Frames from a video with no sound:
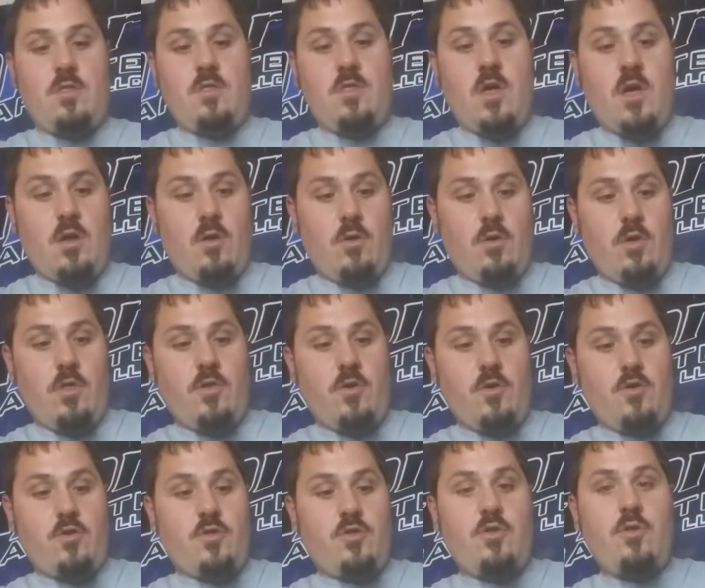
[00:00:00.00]
Not only
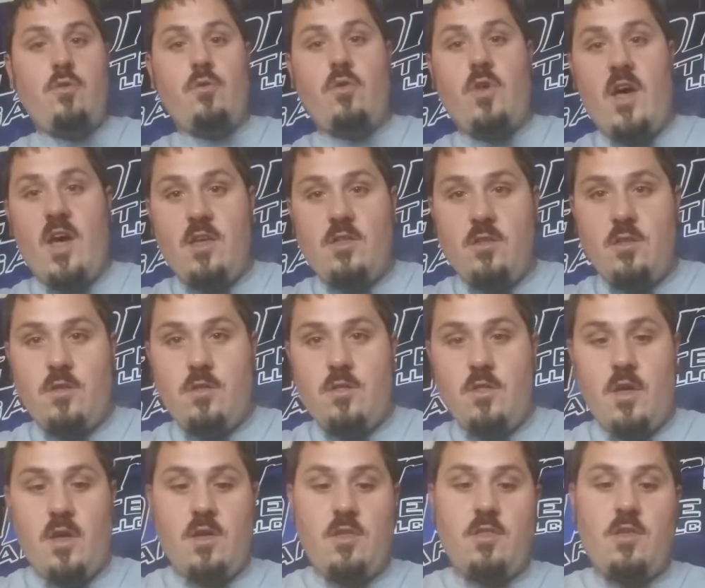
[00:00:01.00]
there's 2 glasses,
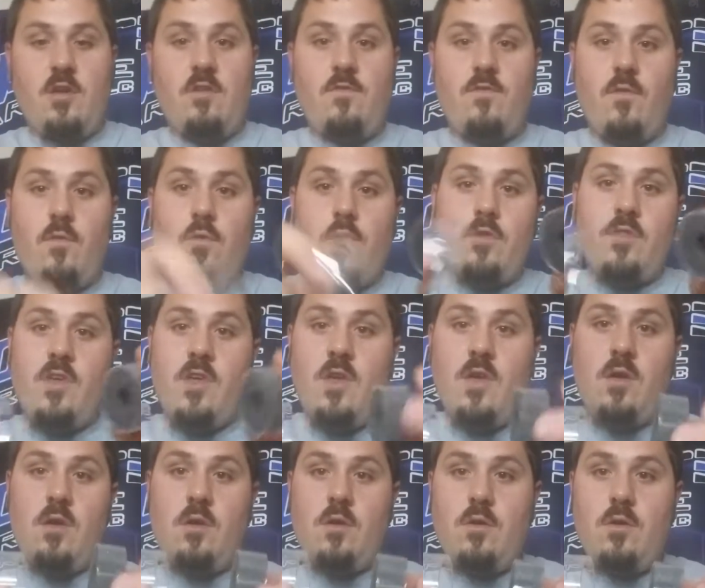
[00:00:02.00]
like I said, for
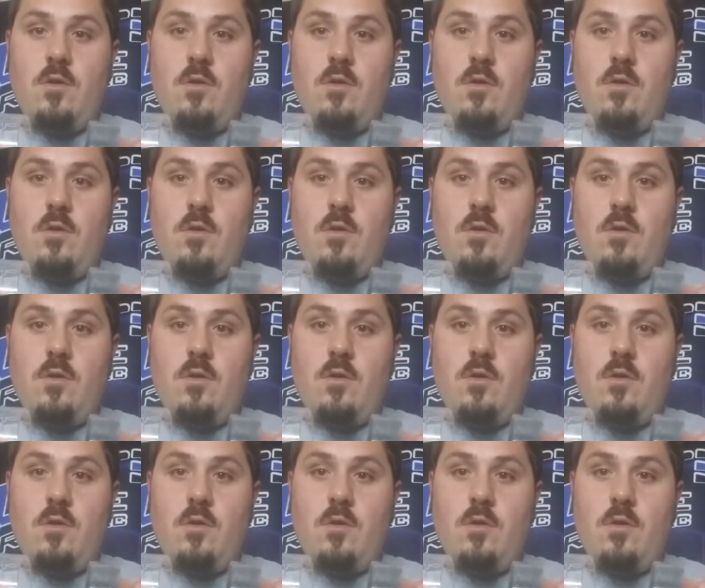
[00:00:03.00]
the